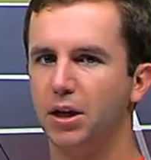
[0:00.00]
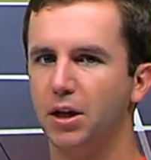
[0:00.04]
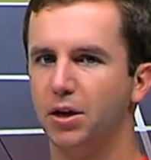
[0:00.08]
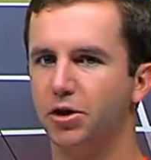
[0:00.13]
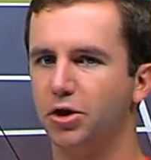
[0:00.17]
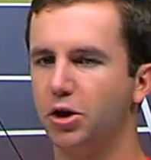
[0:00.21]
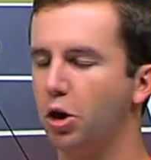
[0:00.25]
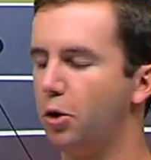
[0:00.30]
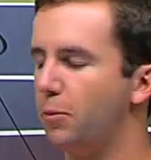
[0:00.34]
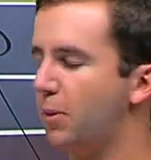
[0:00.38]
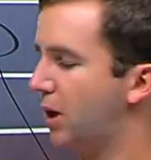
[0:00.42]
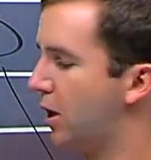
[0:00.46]

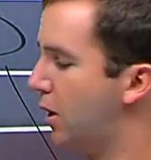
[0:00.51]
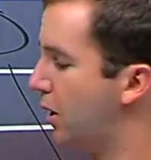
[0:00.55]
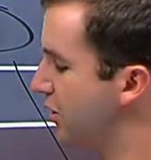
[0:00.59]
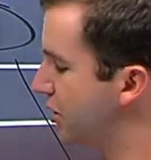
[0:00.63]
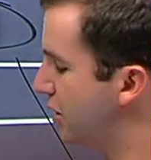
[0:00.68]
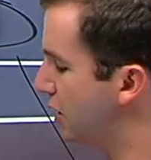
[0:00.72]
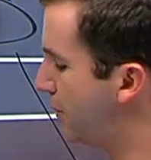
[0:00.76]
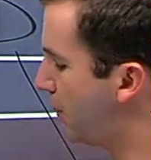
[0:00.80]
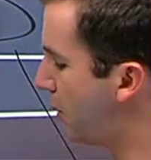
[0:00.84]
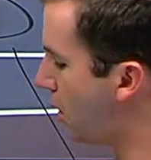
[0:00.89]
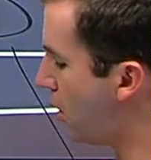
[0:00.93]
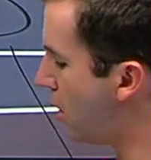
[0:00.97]
So because
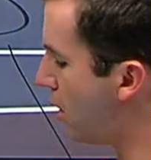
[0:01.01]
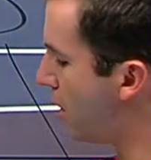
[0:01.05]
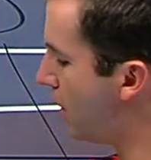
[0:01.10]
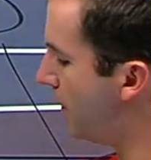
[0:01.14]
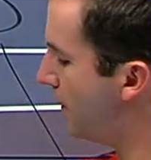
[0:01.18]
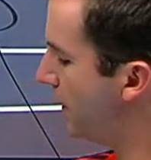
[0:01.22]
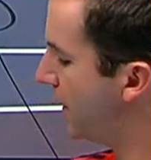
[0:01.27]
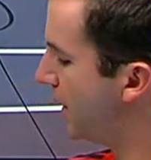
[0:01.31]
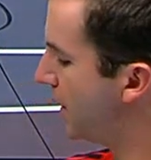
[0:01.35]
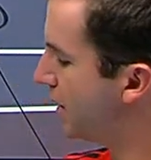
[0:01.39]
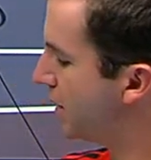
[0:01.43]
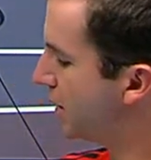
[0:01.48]

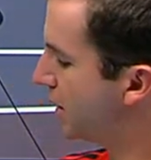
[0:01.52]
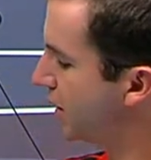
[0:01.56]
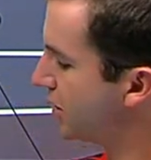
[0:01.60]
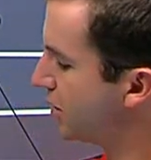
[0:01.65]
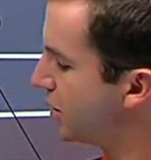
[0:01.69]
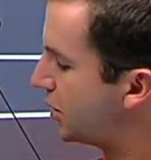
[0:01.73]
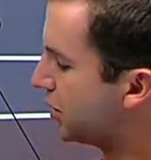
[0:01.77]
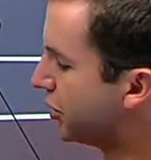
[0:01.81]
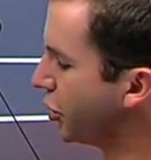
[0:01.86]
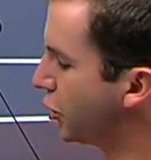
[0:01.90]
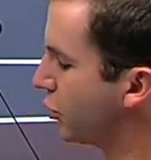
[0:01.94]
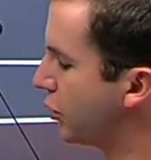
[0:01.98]

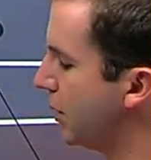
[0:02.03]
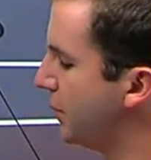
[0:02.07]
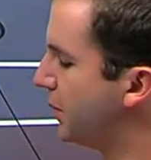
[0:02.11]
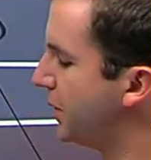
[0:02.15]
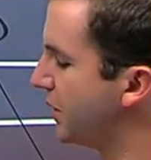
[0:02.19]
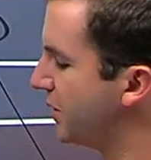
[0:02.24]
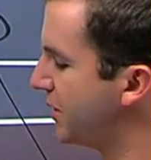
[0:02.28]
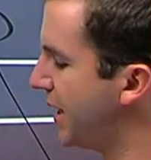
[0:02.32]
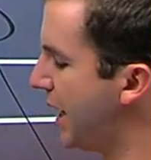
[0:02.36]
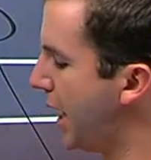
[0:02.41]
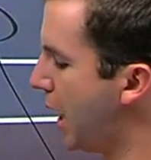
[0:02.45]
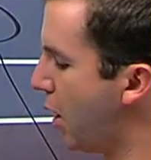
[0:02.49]
the script
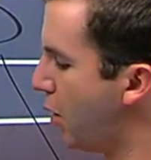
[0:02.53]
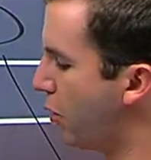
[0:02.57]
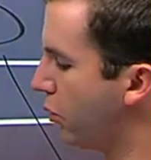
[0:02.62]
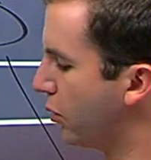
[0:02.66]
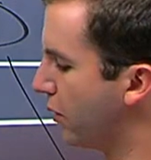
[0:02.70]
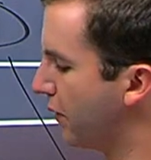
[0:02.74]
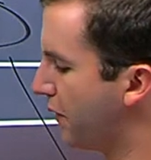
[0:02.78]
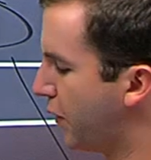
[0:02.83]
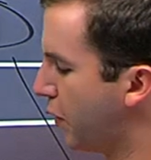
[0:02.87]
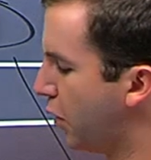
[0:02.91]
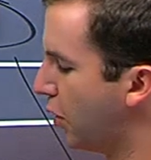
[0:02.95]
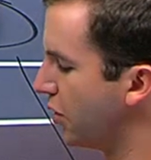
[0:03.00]
is now
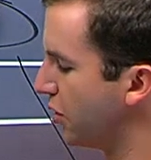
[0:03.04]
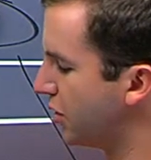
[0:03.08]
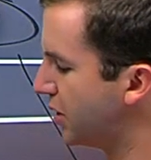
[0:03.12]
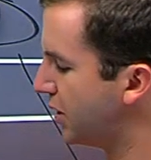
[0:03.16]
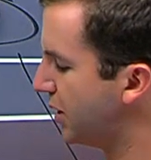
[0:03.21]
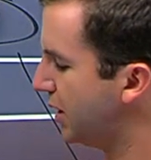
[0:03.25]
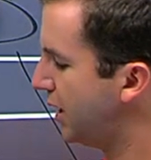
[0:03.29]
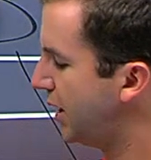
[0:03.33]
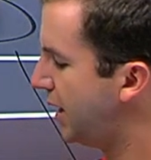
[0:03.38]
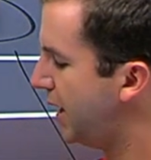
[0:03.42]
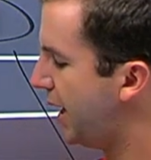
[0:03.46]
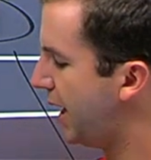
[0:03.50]

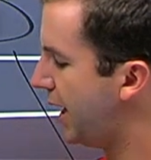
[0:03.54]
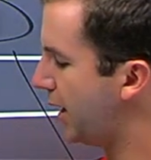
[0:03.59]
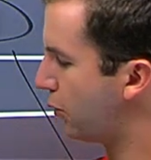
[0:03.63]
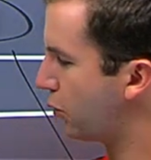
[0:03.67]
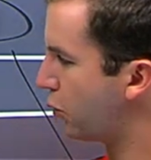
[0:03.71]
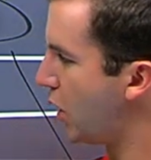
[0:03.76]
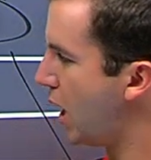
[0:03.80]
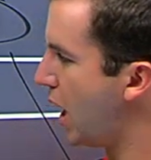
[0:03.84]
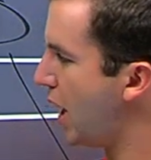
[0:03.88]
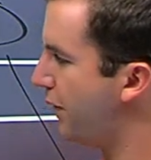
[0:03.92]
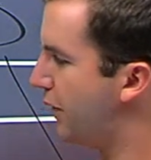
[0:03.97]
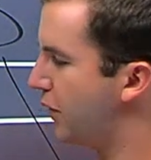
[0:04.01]
reversed and
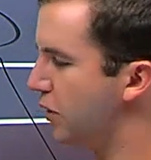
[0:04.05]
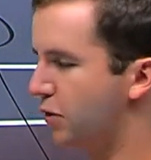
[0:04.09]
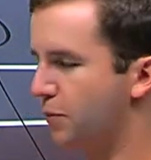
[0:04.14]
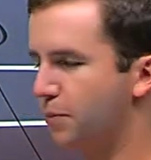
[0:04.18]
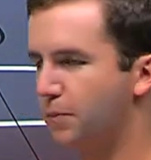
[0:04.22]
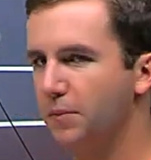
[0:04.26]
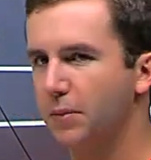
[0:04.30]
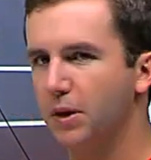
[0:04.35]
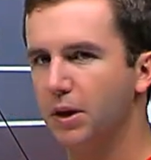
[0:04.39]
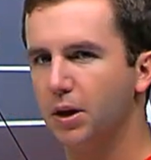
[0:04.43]
Rafa's